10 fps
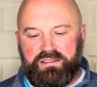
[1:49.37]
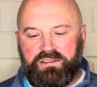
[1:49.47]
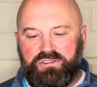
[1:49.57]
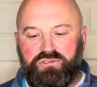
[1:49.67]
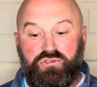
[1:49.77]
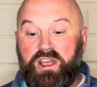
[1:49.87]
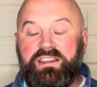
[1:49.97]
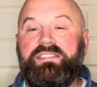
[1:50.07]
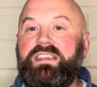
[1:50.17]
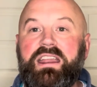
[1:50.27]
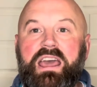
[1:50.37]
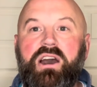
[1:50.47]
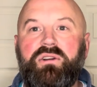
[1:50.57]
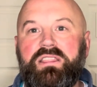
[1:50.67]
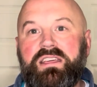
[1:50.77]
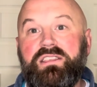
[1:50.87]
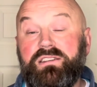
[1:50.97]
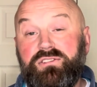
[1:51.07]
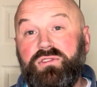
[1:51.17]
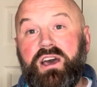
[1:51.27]
just trying to stand out. And then the
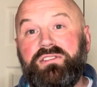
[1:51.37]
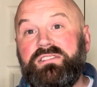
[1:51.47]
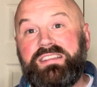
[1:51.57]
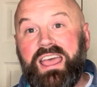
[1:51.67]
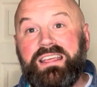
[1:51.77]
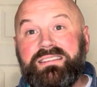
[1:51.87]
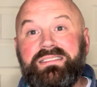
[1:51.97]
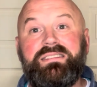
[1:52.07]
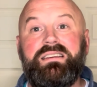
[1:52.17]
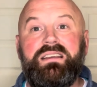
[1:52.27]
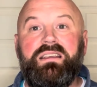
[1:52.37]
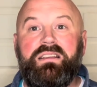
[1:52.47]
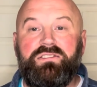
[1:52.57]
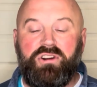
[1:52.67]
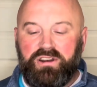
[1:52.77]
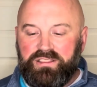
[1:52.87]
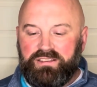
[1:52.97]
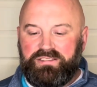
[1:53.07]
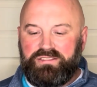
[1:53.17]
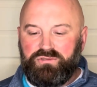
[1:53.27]
2010s started
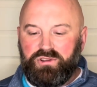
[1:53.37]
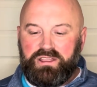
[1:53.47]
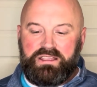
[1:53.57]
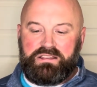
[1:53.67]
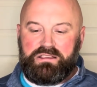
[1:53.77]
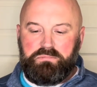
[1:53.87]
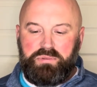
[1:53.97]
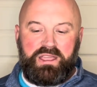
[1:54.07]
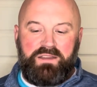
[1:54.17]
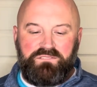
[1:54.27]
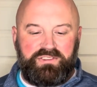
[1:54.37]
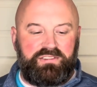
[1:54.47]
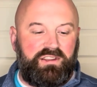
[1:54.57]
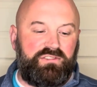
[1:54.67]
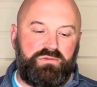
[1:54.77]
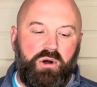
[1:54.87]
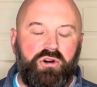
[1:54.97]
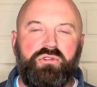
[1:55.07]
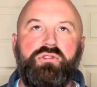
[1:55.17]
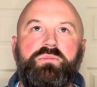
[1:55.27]
this really big emphasis on small
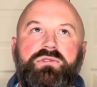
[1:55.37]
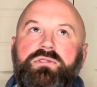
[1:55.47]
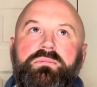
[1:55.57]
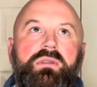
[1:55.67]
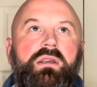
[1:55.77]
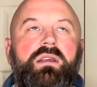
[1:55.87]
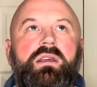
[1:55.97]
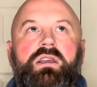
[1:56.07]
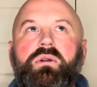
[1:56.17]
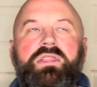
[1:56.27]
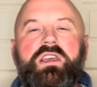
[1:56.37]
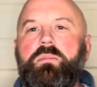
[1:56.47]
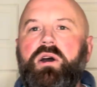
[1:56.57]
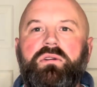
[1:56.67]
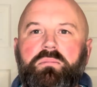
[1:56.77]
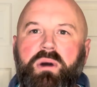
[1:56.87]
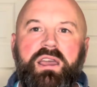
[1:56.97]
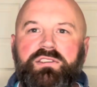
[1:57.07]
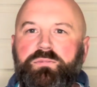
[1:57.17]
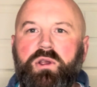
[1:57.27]
groups. I think about my
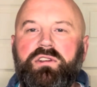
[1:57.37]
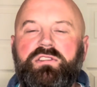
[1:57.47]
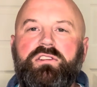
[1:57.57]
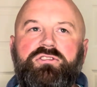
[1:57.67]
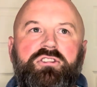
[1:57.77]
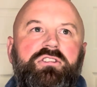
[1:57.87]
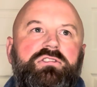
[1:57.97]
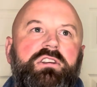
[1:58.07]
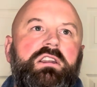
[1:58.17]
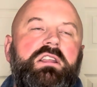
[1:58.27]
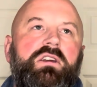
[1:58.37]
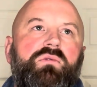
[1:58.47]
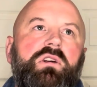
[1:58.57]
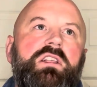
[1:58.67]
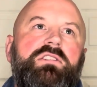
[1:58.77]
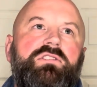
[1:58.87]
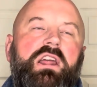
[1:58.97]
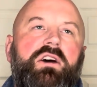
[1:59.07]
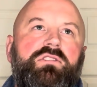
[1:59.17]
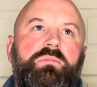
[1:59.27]
experience in the church. It really stood
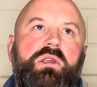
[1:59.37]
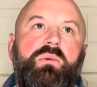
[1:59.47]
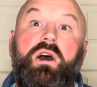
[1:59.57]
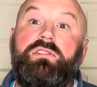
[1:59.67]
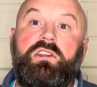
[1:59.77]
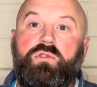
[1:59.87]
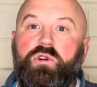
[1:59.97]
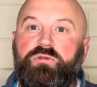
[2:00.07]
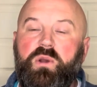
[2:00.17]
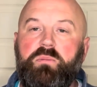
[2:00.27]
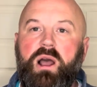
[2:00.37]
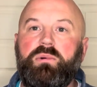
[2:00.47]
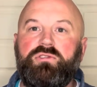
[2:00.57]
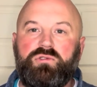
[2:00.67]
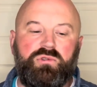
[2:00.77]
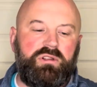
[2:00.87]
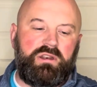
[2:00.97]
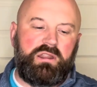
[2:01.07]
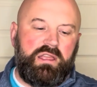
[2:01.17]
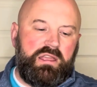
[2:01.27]
out to me when I was at Torchbearer Bible School
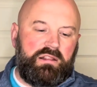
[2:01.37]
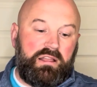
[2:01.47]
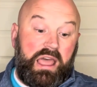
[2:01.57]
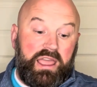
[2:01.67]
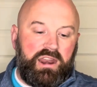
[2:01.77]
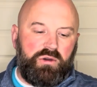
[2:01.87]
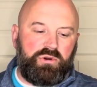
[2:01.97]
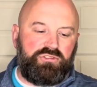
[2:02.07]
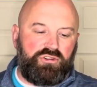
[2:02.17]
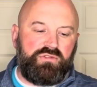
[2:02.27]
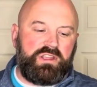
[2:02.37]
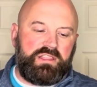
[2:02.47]
and Lagai and I were serving